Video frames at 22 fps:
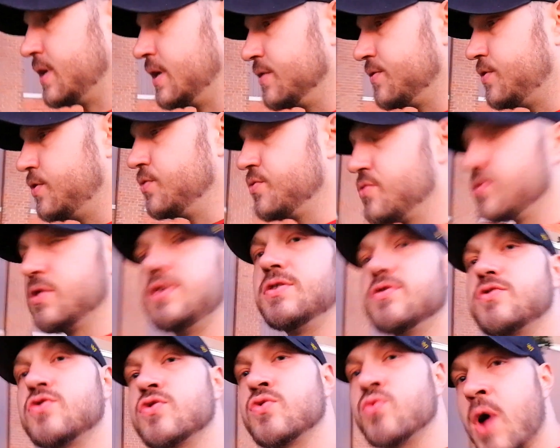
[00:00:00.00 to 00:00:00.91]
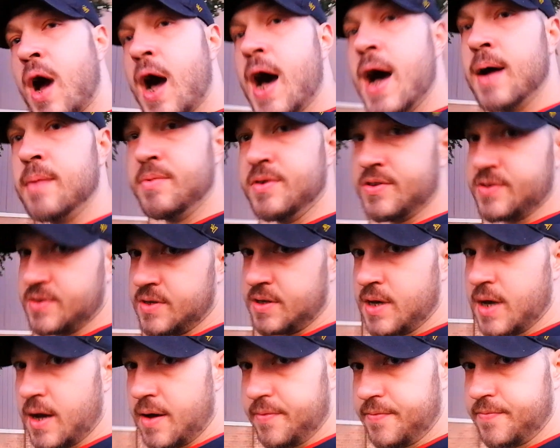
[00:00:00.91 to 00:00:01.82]
It's usually described as
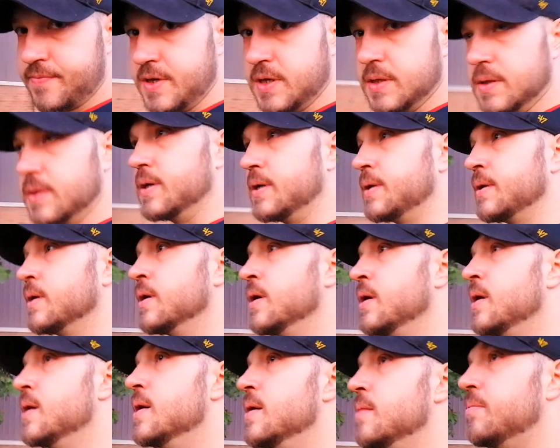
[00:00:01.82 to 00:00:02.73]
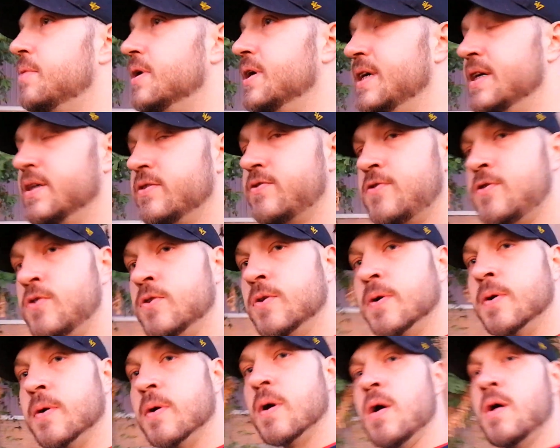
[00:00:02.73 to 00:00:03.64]
gut feeling, but it's
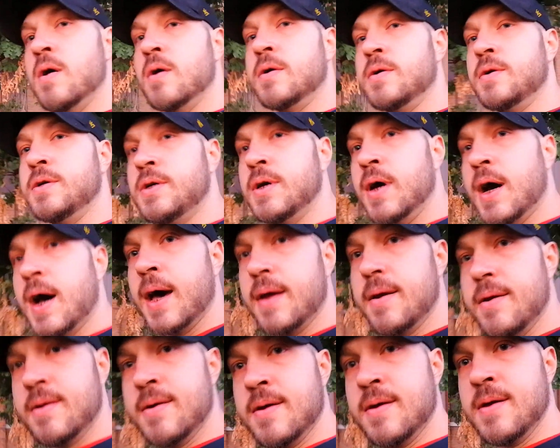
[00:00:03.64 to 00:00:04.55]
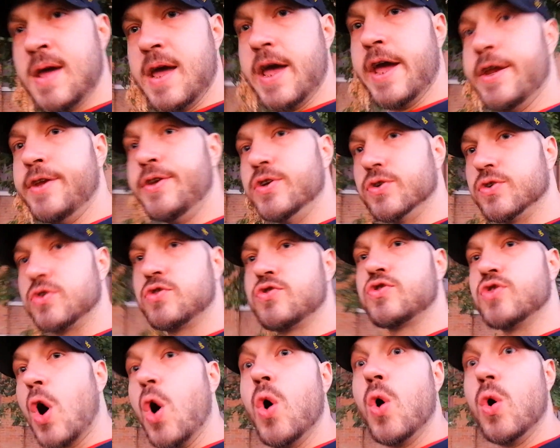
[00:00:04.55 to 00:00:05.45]
your gut and your
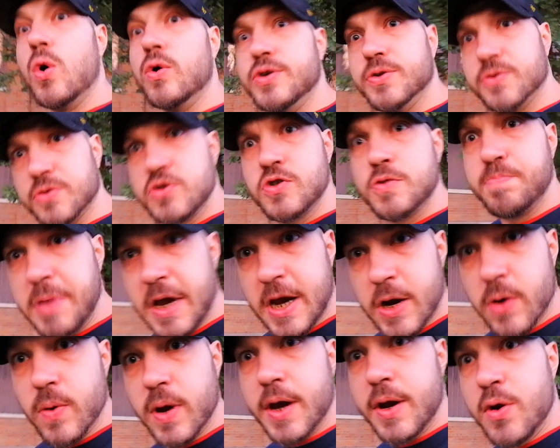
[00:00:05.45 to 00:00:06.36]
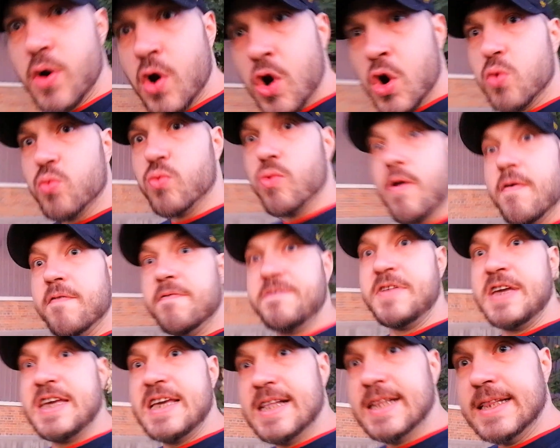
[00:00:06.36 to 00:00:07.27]
soul, your spirit,
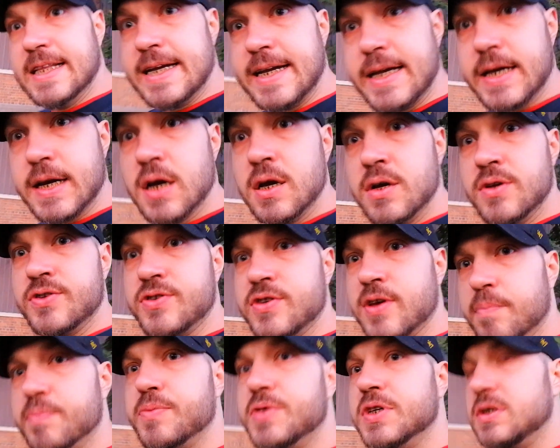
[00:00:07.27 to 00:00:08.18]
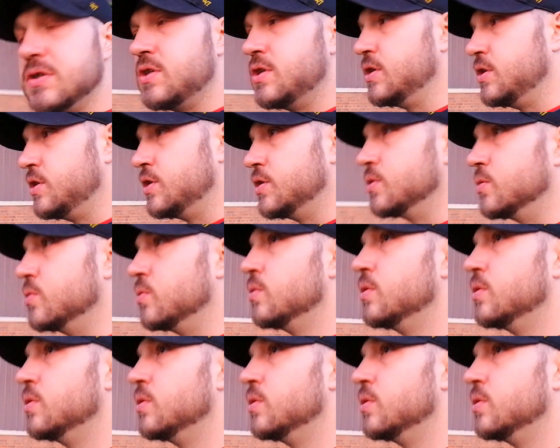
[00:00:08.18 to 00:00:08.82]
revealing something to you.